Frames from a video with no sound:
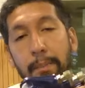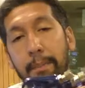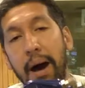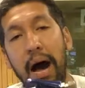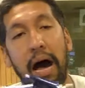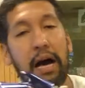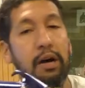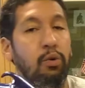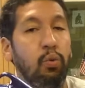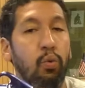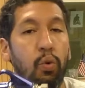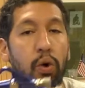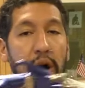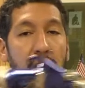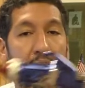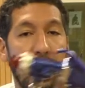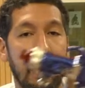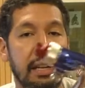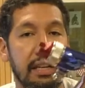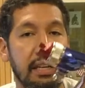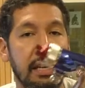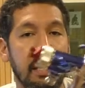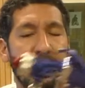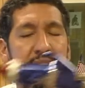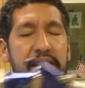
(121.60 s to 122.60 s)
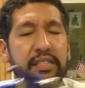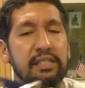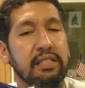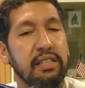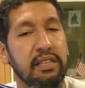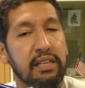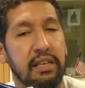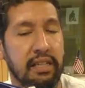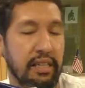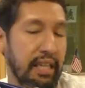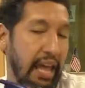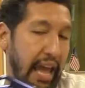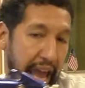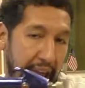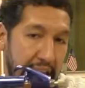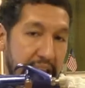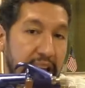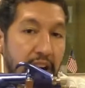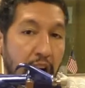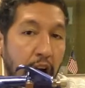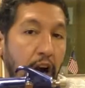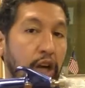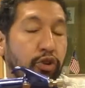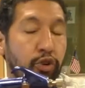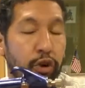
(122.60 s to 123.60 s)
Mach 1 is in the
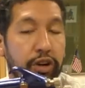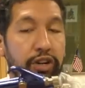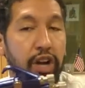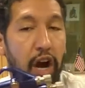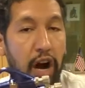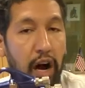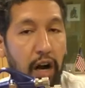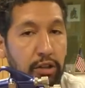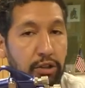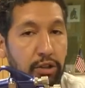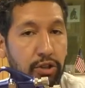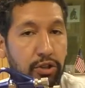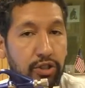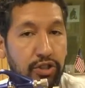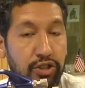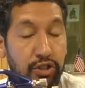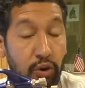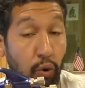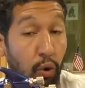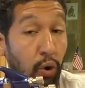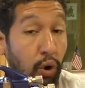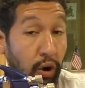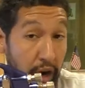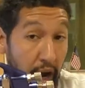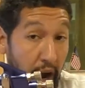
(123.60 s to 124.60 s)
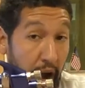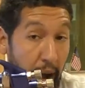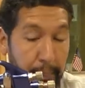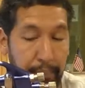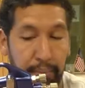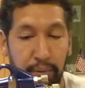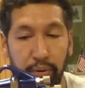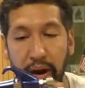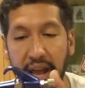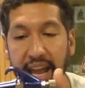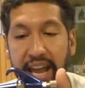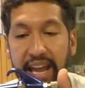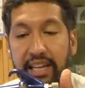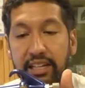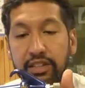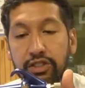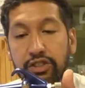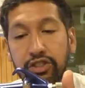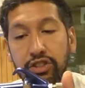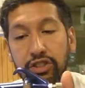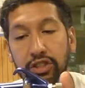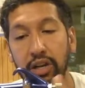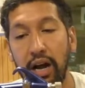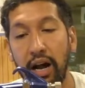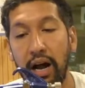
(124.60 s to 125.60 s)
$800 or up
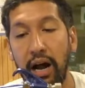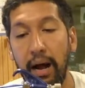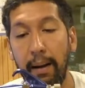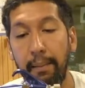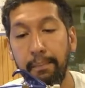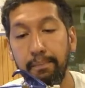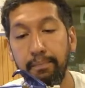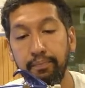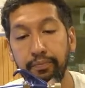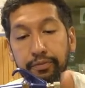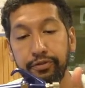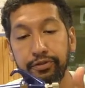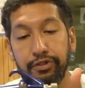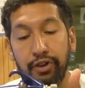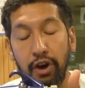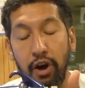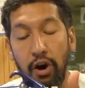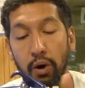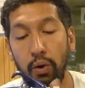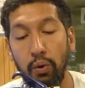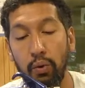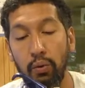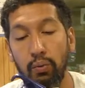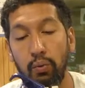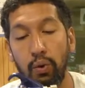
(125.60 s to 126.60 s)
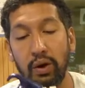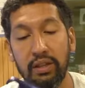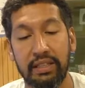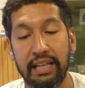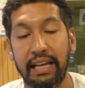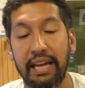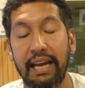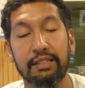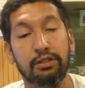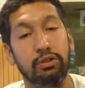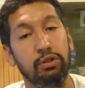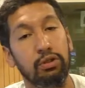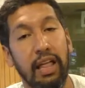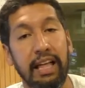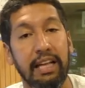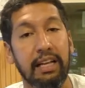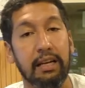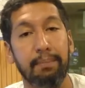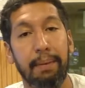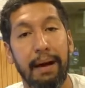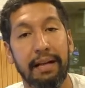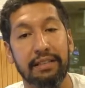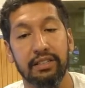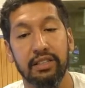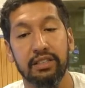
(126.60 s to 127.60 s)
range. Um, so one thing I do like
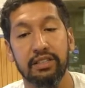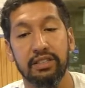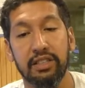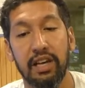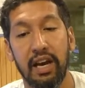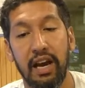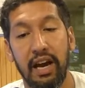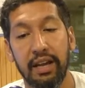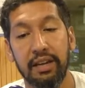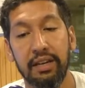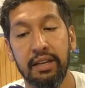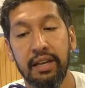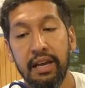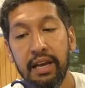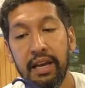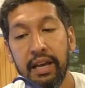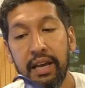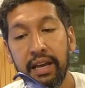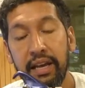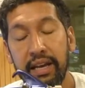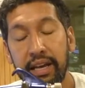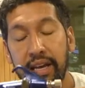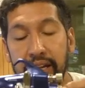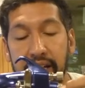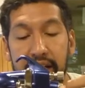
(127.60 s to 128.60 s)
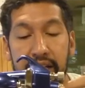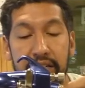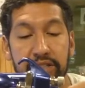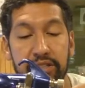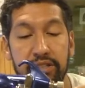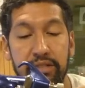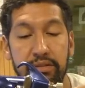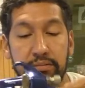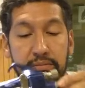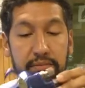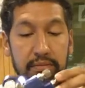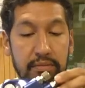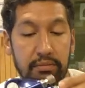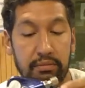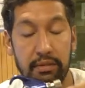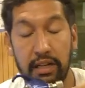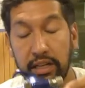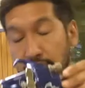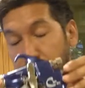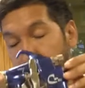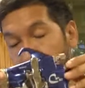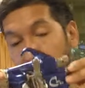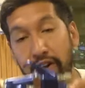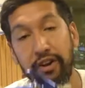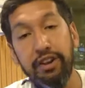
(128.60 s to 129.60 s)
about this gun is
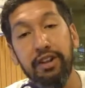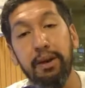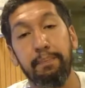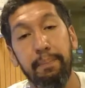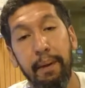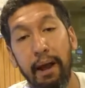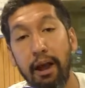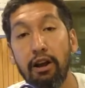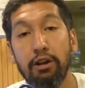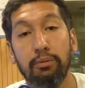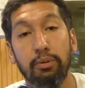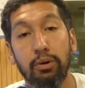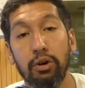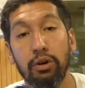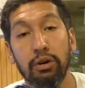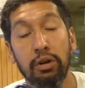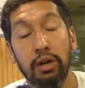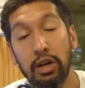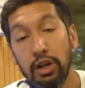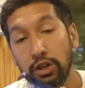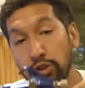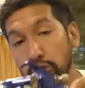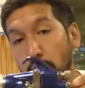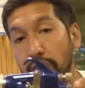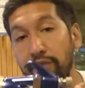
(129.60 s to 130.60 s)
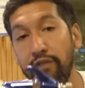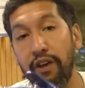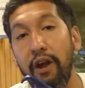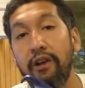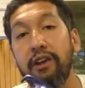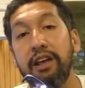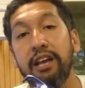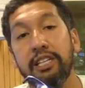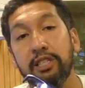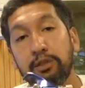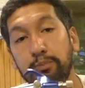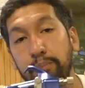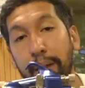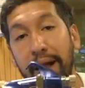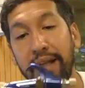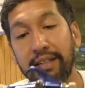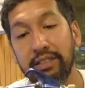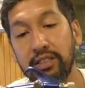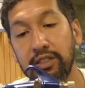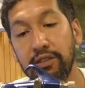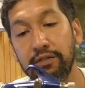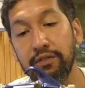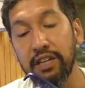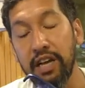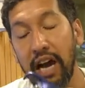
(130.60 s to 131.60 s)
it's very comparable to a very
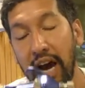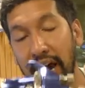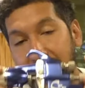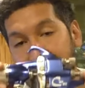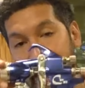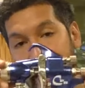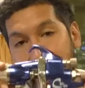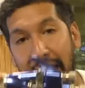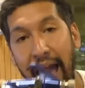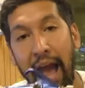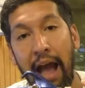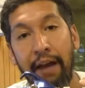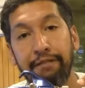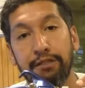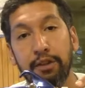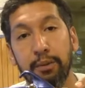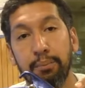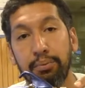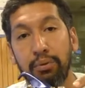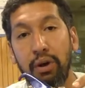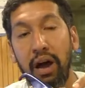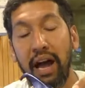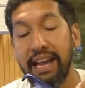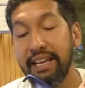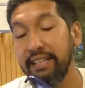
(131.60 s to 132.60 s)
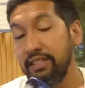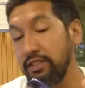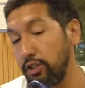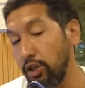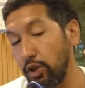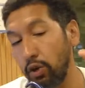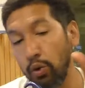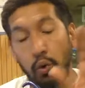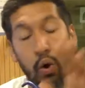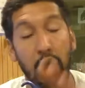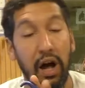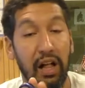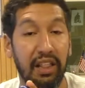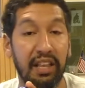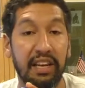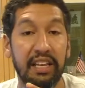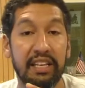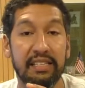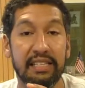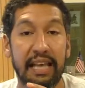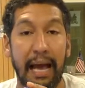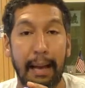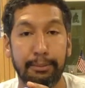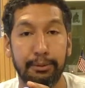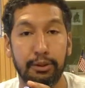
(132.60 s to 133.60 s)
expensive gun at half the price. The quality
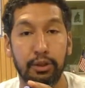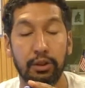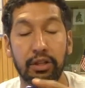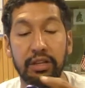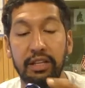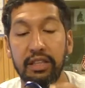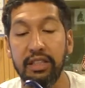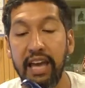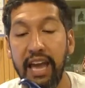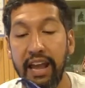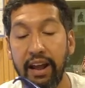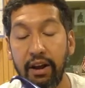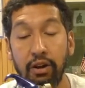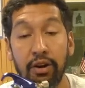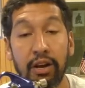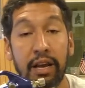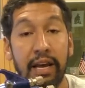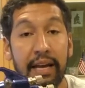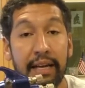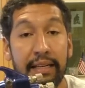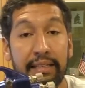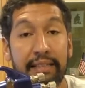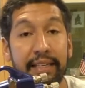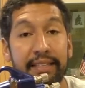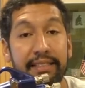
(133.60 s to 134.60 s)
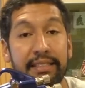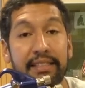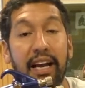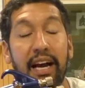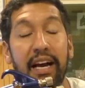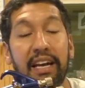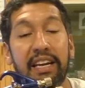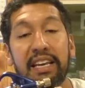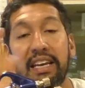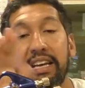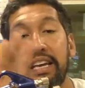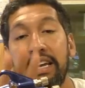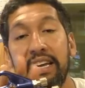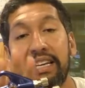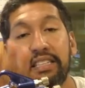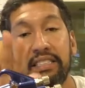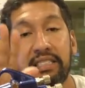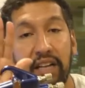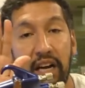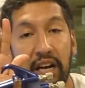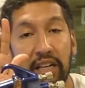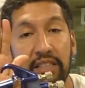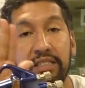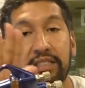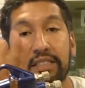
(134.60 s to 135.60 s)
is absolutely there. This gun is
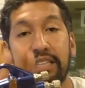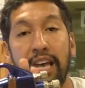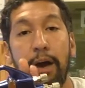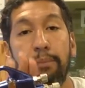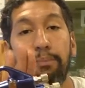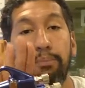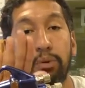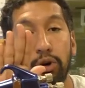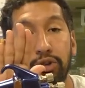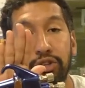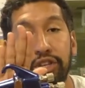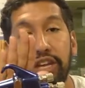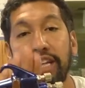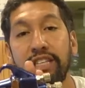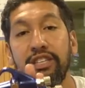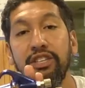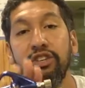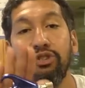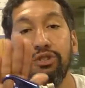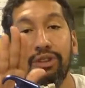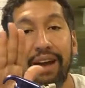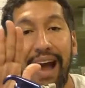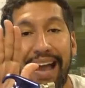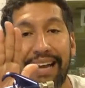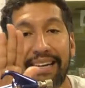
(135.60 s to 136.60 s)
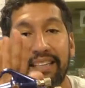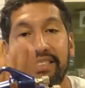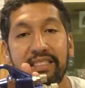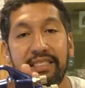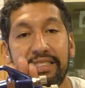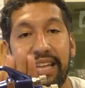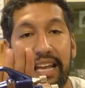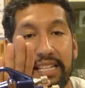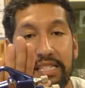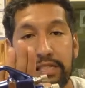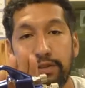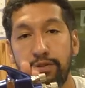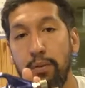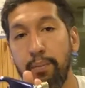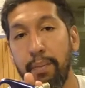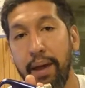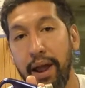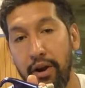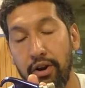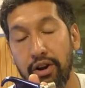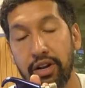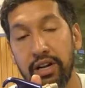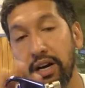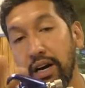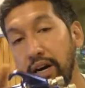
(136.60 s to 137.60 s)
assembled in the United States of
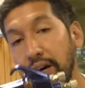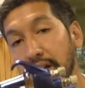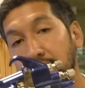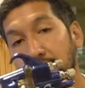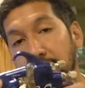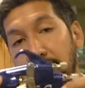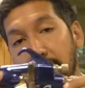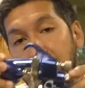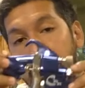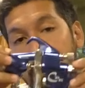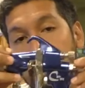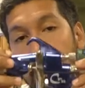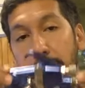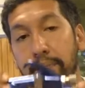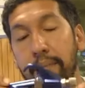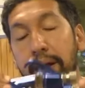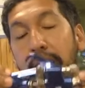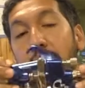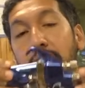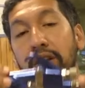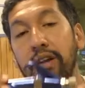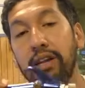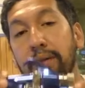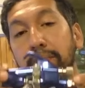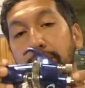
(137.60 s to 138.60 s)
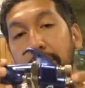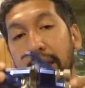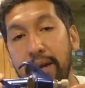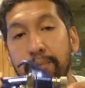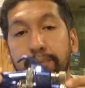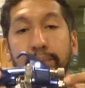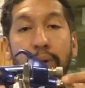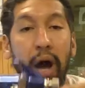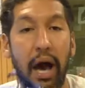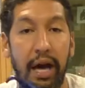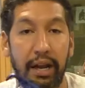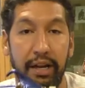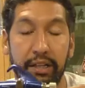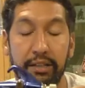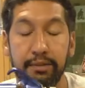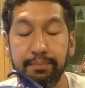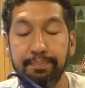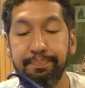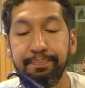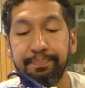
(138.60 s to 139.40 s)
America. It's an American-made product.